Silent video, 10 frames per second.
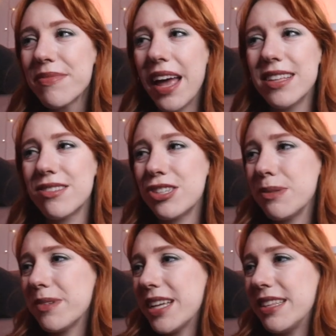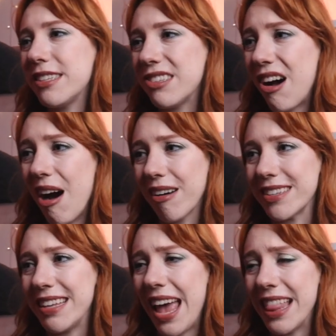And so she played these
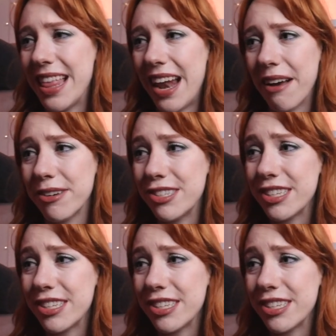songs and then I was